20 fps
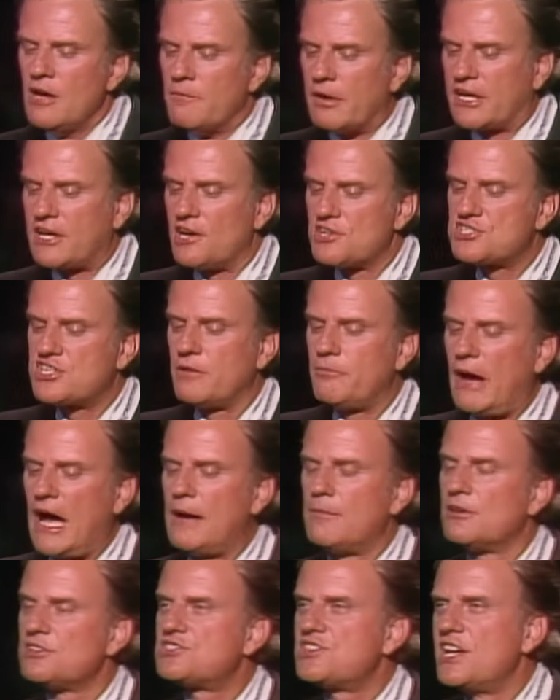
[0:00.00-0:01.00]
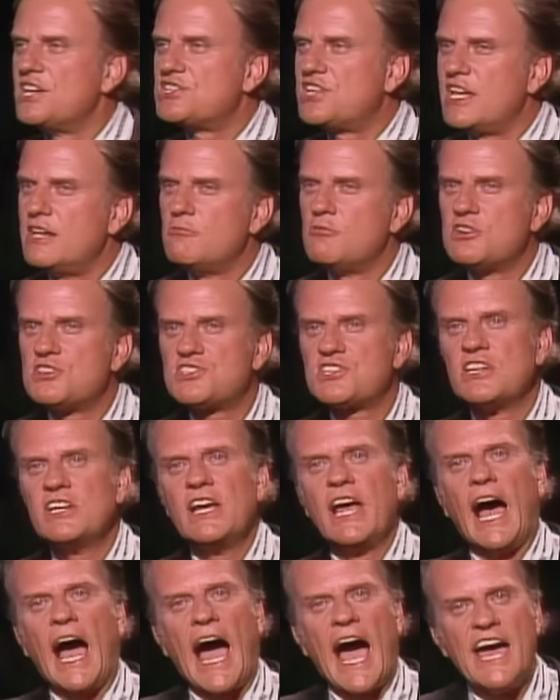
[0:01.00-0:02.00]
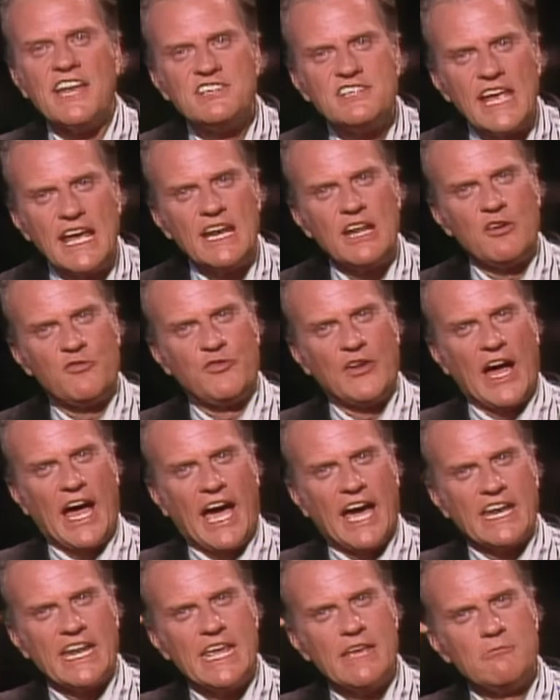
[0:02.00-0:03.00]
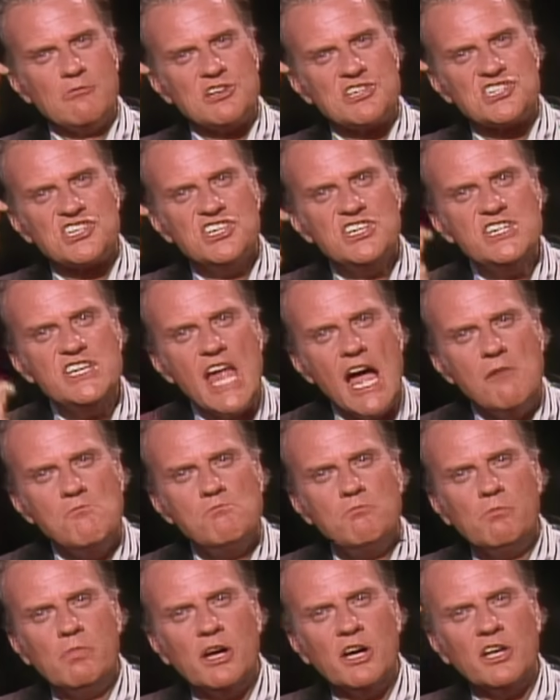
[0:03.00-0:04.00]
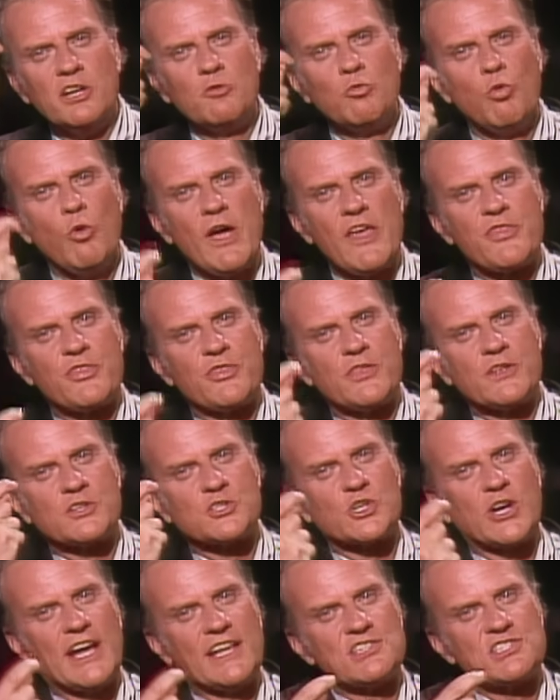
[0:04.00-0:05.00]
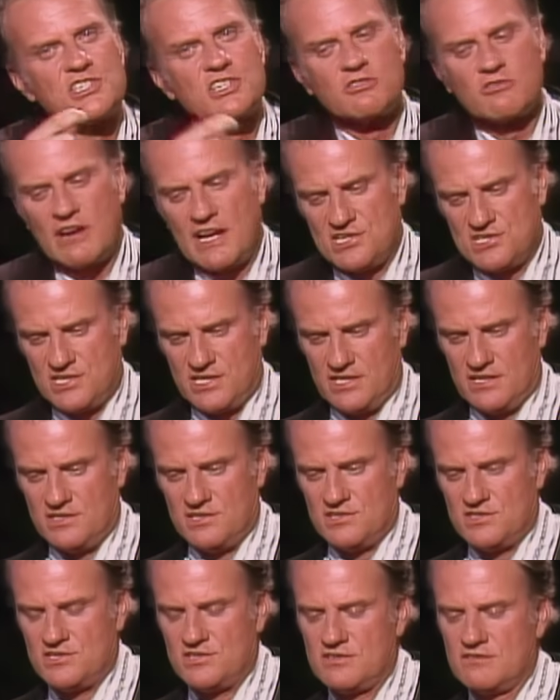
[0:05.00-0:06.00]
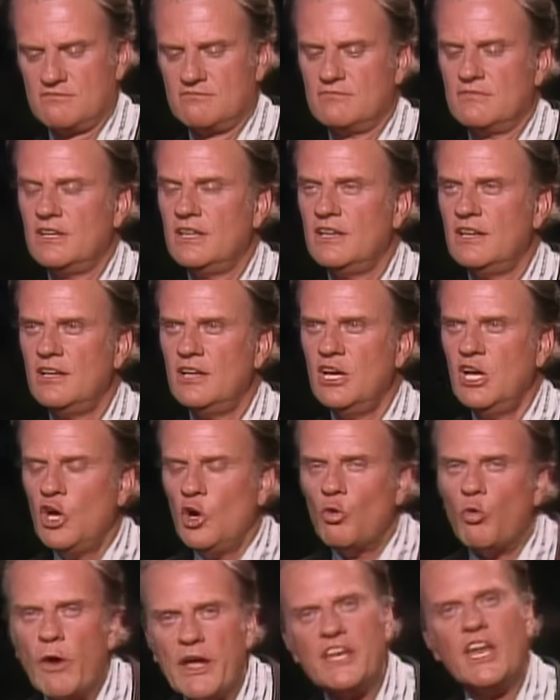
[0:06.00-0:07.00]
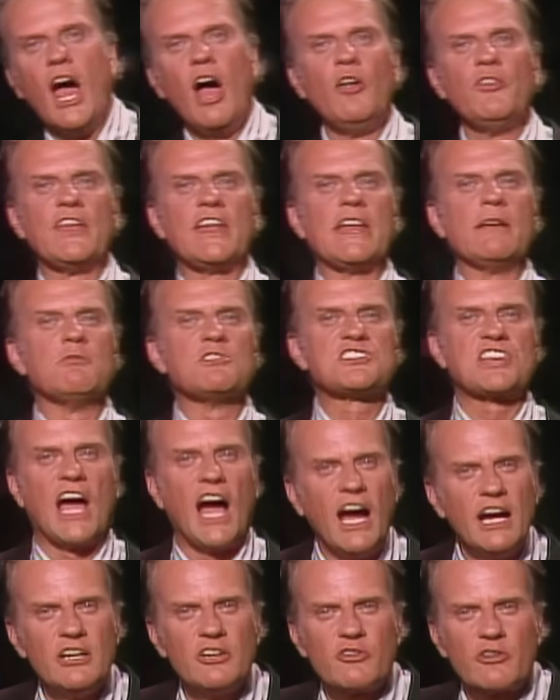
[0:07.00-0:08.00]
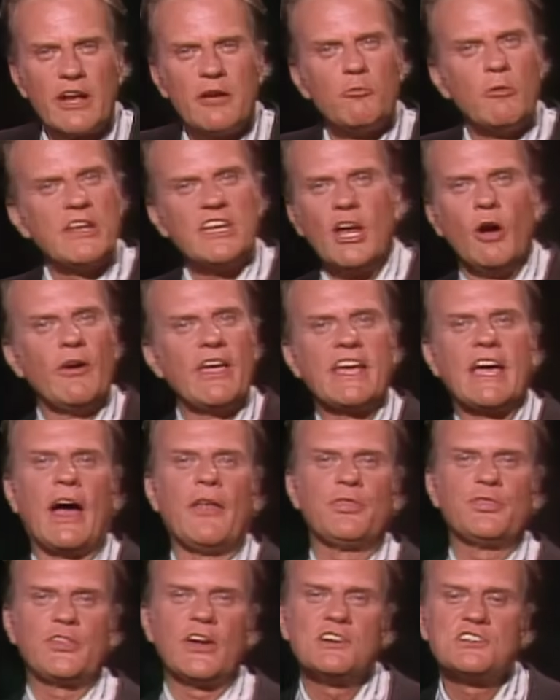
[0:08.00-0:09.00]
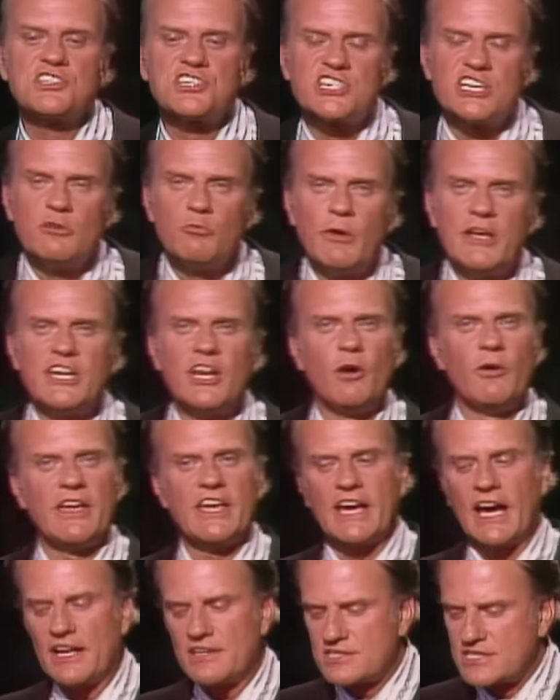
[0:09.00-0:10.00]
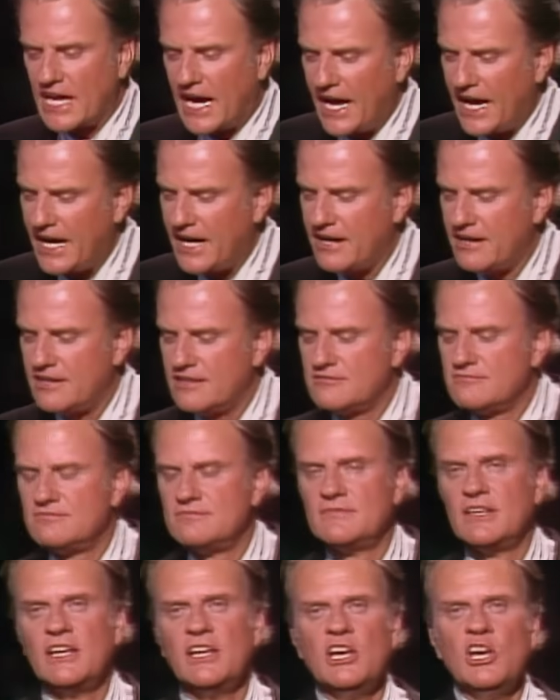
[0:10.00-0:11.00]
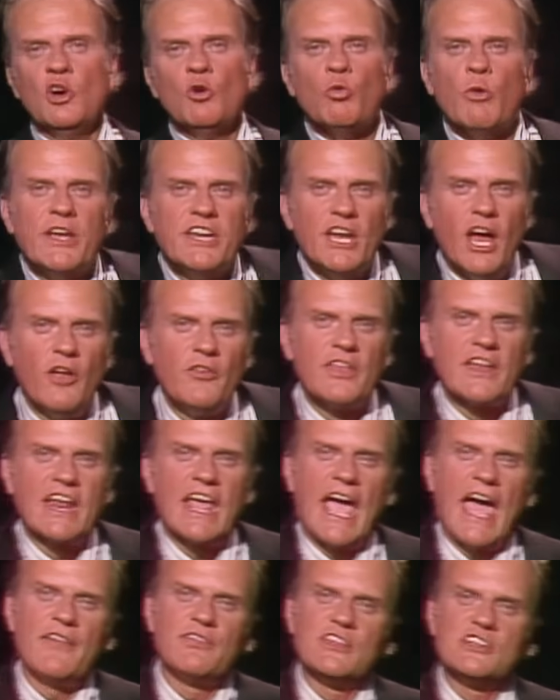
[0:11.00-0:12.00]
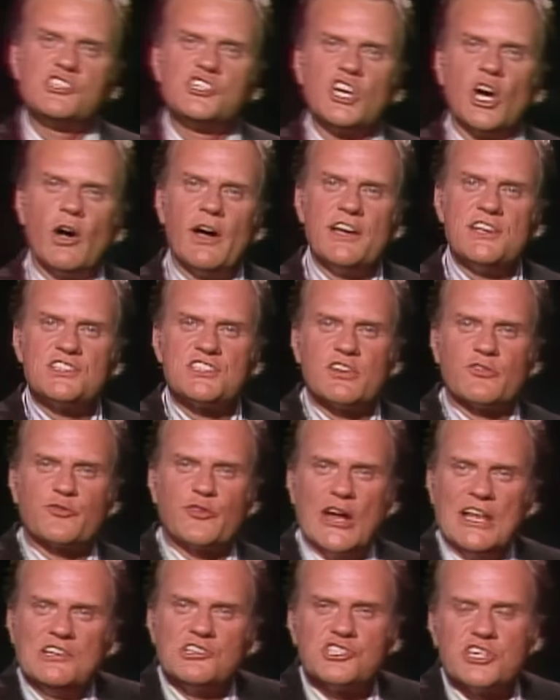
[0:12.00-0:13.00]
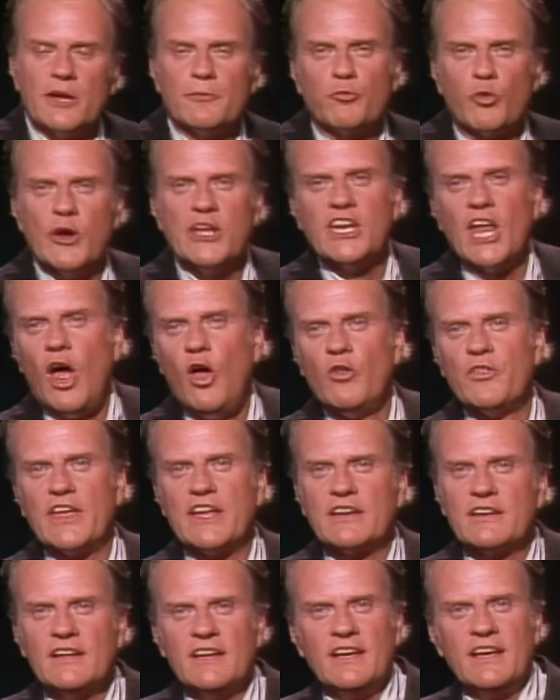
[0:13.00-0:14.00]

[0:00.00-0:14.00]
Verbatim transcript: because the Bible says he was identified, he was numbered with the transgressors. We know that he was hungry, we know he got thirsty, we know he got tired, we know that he had the joys of friendship, we know that